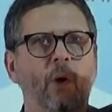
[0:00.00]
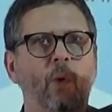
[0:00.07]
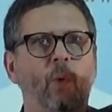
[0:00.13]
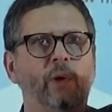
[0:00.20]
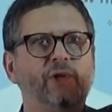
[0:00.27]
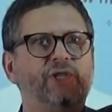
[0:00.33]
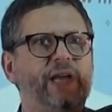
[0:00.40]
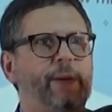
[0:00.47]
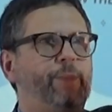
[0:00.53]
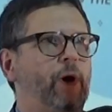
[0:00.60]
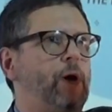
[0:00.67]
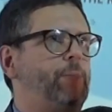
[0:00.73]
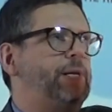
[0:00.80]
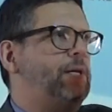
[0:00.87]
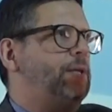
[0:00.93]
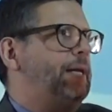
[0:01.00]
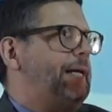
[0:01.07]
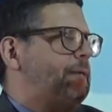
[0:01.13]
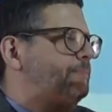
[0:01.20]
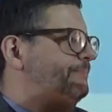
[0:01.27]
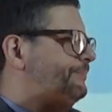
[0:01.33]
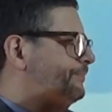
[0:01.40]
or to stay permanently.
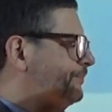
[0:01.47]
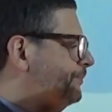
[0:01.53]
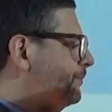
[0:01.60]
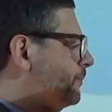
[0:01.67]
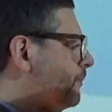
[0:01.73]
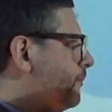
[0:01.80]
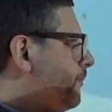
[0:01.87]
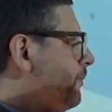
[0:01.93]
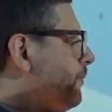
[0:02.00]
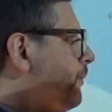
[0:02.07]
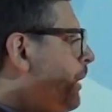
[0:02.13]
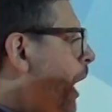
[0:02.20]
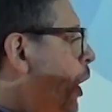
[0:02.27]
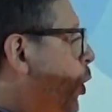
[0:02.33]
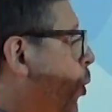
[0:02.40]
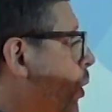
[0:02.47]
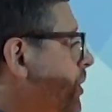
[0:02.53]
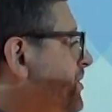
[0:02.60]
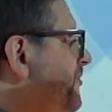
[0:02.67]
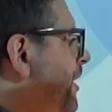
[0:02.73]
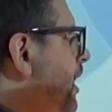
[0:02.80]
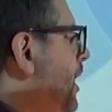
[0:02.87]

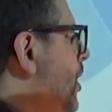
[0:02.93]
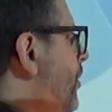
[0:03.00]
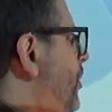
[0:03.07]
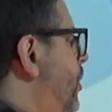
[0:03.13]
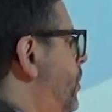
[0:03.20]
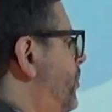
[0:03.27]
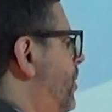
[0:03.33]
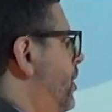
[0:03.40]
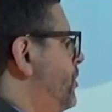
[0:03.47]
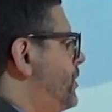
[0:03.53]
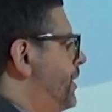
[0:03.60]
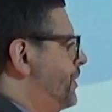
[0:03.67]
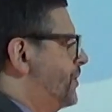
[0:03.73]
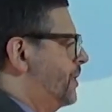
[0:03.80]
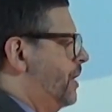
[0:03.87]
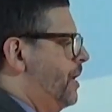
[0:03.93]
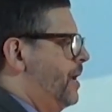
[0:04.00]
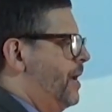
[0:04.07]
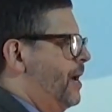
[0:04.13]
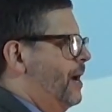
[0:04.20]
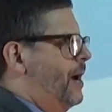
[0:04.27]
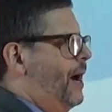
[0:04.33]
Courts vary on their approaches.
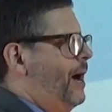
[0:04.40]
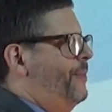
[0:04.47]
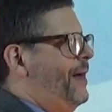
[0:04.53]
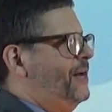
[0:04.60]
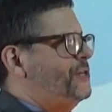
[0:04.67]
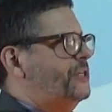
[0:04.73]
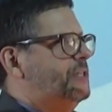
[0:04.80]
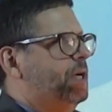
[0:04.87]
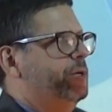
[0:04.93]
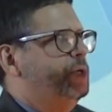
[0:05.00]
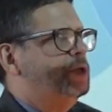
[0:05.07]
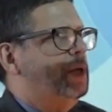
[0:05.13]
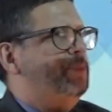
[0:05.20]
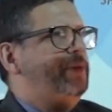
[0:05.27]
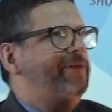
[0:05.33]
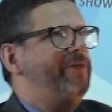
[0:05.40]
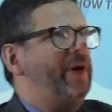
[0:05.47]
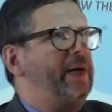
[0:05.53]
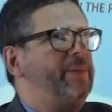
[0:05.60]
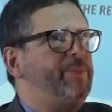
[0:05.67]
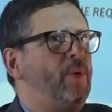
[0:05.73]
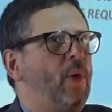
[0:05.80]
That should tell you something
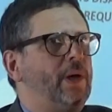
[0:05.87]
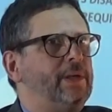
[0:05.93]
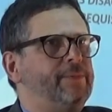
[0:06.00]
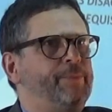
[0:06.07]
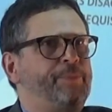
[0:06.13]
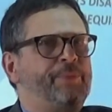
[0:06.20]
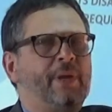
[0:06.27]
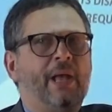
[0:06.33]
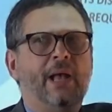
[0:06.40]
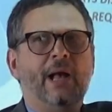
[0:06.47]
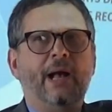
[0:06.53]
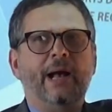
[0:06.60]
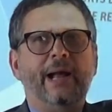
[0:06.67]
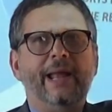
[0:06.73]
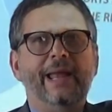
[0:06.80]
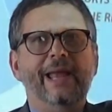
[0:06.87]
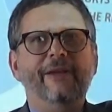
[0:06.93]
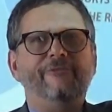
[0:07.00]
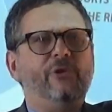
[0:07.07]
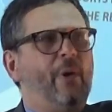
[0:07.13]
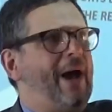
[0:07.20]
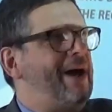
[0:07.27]
very important.
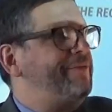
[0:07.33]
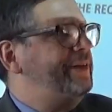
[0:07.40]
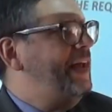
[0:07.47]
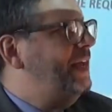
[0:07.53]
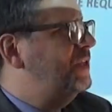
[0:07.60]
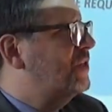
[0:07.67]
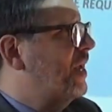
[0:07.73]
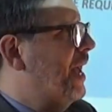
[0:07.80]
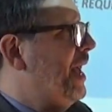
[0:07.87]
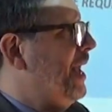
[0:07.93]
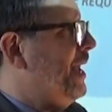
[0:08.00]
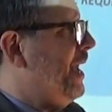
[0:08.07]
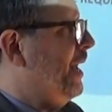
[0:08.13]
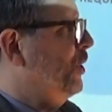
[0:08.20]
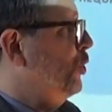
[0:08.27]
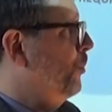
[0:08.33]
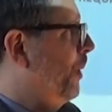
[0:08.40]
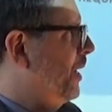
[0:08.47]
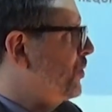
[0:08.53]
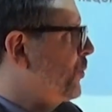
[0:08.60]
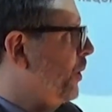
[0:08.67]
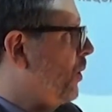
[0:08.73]
If you have an essay and you
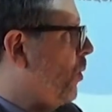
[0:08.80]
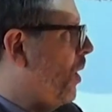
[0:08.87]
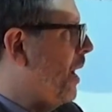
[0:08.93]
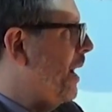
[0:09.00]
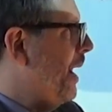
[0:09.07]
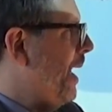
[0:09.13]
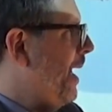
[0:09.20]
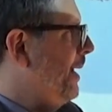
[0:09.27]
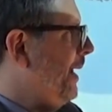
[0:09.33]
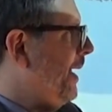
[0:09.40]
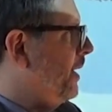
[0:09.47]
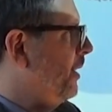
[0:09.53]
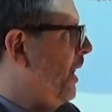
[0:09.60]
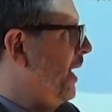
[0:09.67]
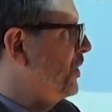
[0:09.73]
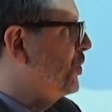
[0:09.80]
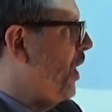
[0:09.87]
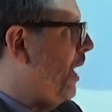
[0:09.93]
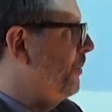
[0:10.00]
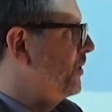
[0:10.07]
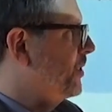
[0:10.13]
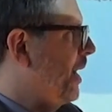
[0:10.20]
must analyze
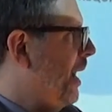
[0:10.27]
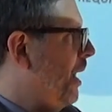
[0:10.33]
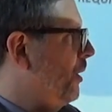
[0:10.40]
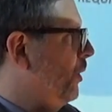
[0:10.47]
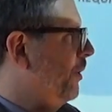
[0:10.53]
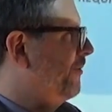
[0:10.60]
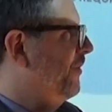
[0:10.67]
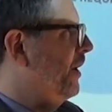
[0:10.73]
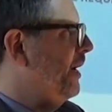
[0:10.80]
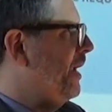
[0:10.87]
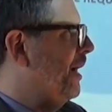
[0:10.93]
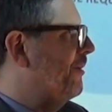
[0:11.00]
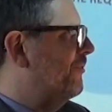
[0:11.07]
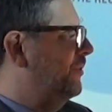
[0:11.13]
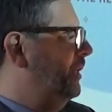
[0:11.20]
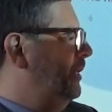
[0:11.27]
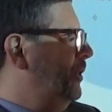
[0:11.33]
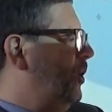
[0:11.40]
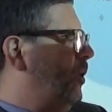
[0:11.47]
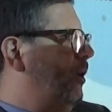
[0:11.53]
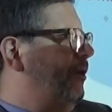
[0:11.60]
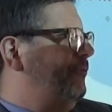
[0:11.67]
domicile, look very carefully in the
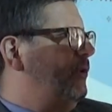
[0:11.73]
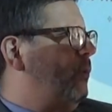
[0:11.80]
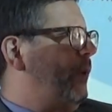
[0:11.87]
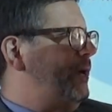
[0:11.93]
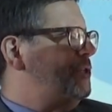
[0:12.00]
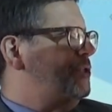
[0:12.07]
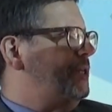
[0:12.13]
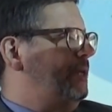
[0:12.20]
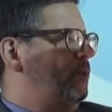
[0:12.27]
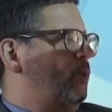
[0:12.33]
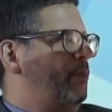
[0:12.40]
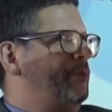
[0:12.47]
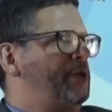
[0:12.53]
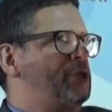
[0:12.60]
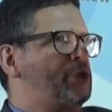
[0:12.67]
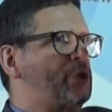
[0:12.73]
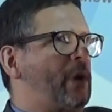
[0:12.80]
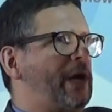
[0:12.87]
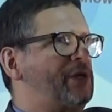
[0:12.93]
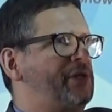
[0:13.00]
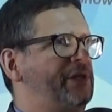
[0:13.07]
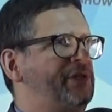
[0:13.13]
call of the question or in the
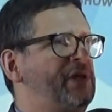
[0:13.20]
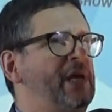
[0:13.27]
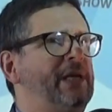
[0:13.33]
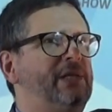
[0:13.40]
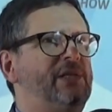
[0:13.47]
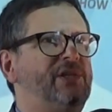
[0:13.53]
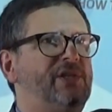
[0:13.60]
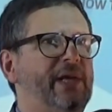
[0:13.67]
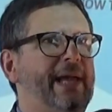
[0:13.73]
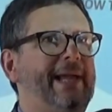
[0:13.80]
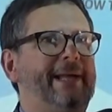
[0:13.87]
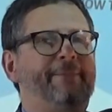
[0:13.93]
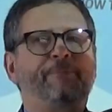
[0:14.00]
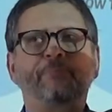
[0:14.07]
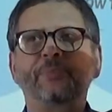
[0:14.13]
instructions to see,